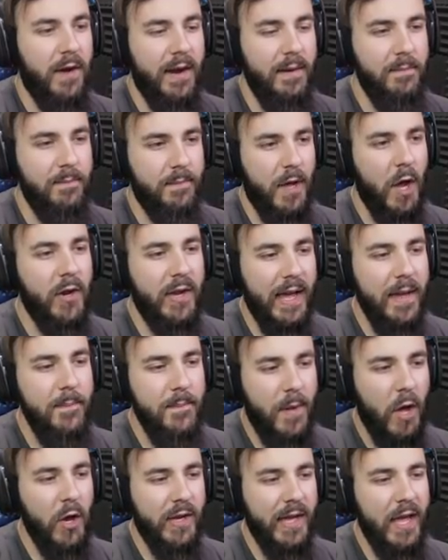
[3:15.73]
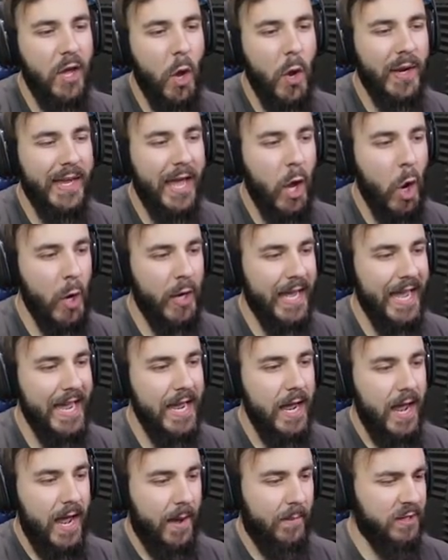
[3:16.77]
right, okay, okay, okay, okay.
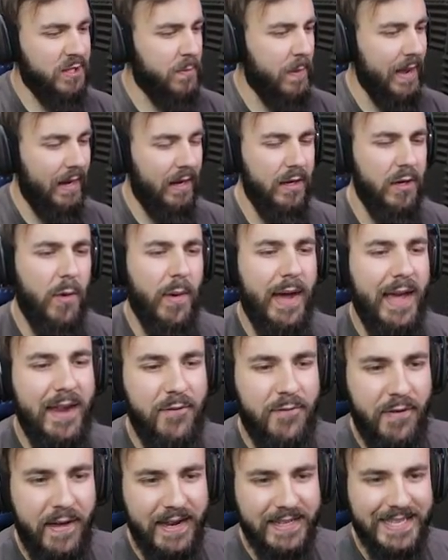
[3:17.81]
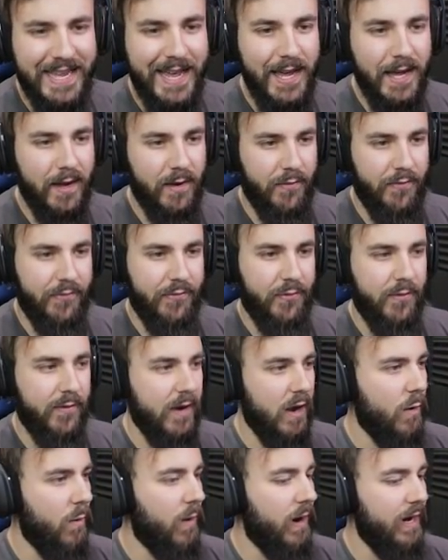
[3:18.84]
How much metal do I in fact have? We've
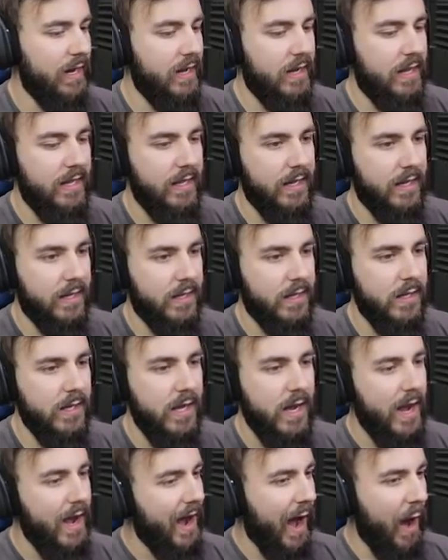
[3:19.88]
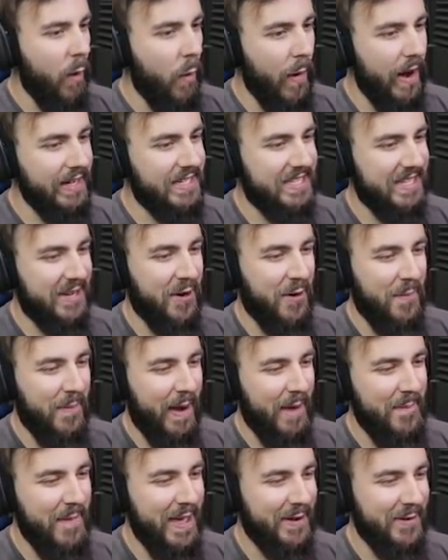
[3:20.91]
got one in here. I wasted all
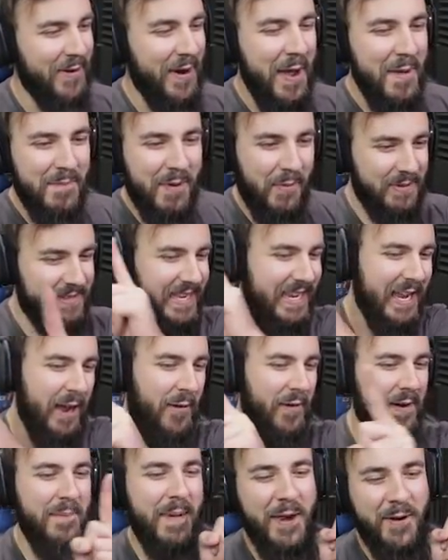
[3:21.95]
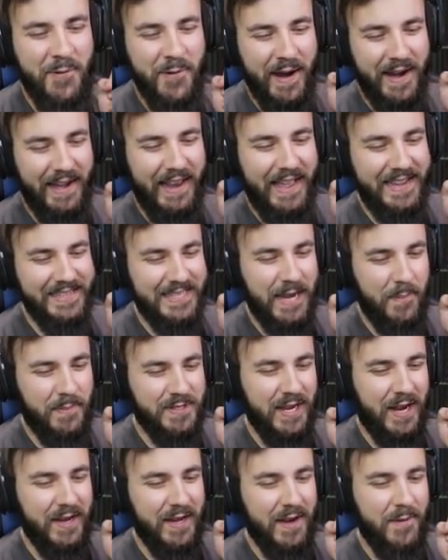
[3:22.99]
my metal. But we did go on a metal run last
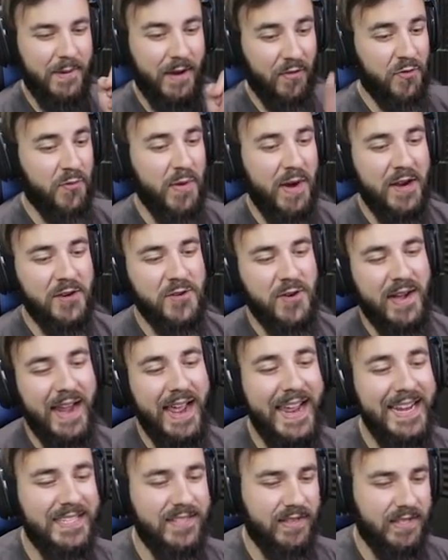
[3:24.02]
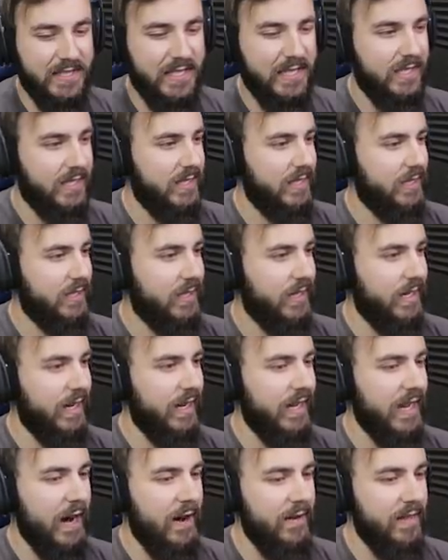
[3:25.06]
episode, and we got 308 of it. Can
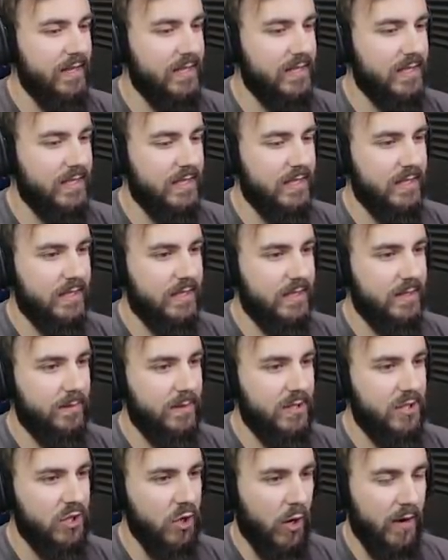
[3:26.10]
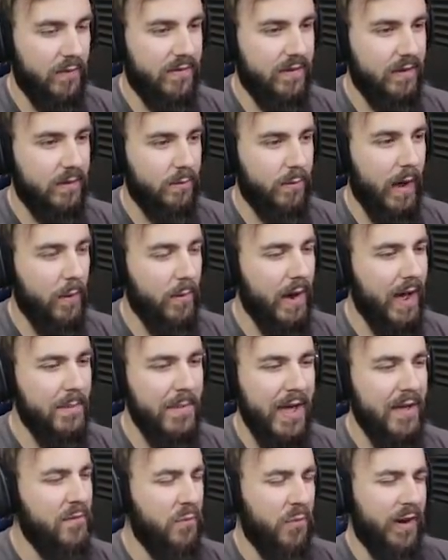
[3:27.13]
I carry this? We sort of... Wait, why am
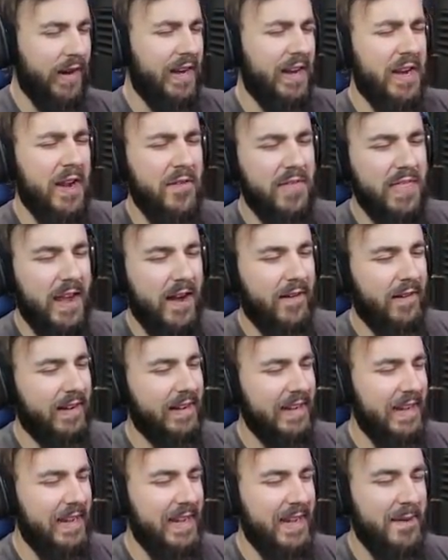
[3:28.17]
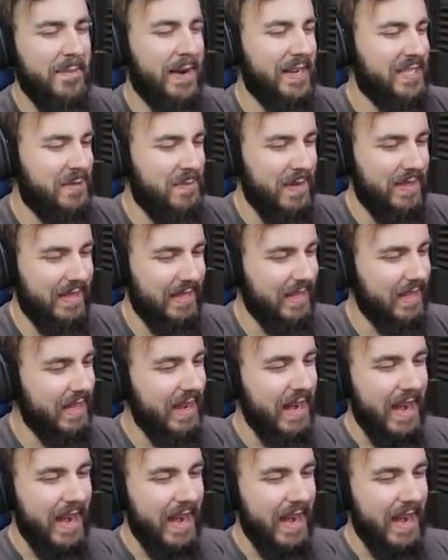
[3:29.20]
I even bringing it over there? I need it in my smithy.